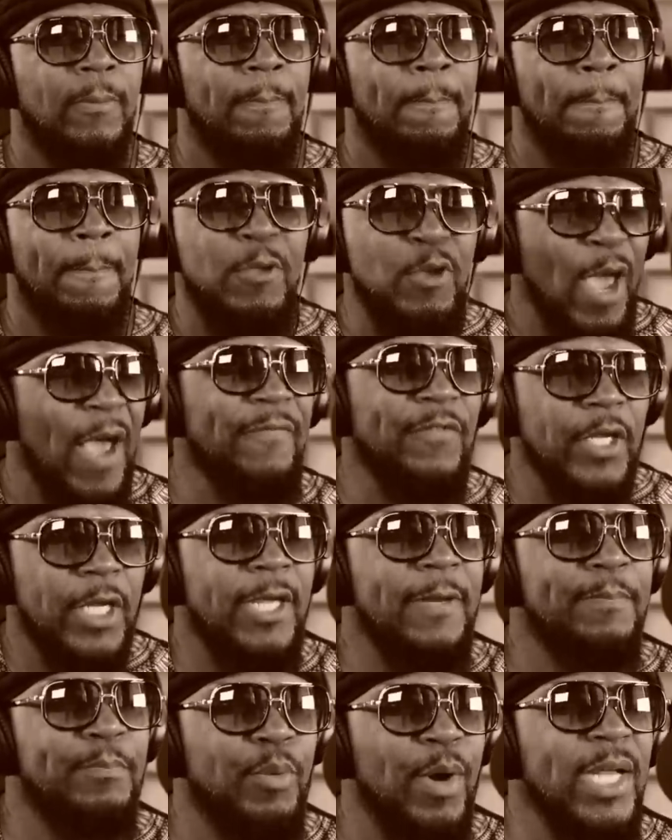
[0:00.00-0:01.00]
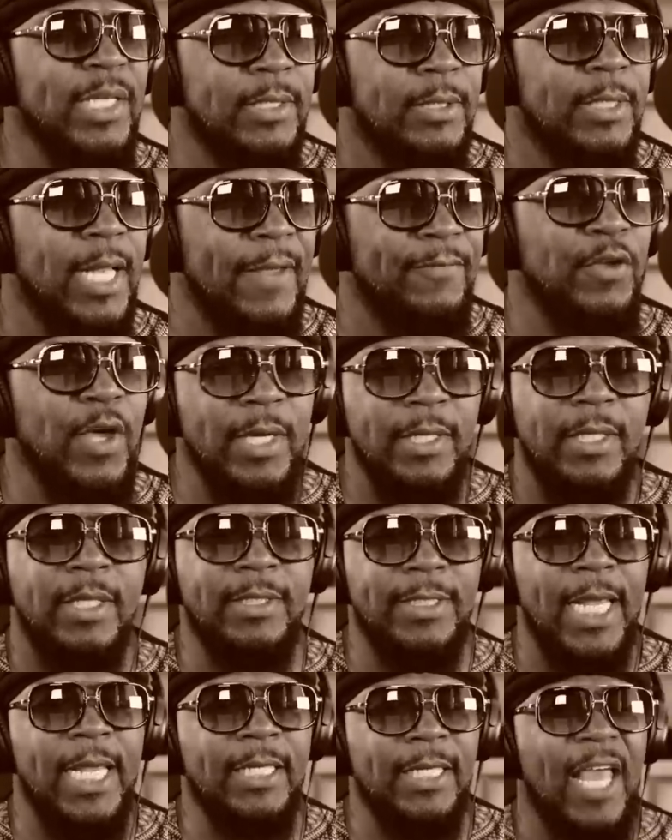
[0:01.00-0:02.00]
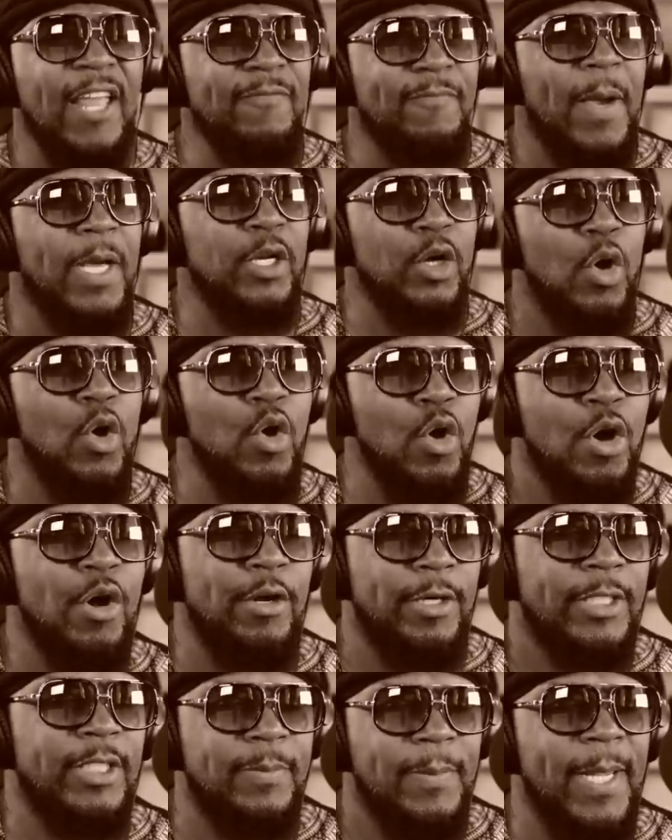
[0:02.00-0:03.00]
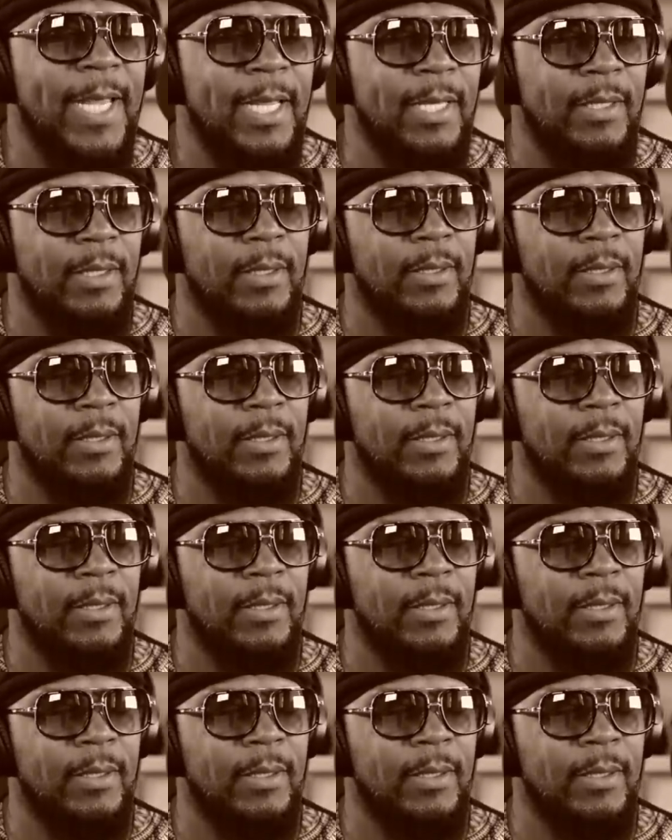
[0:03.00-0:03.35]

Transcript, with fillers: You have to embrace life. You have to take life by the horns, man.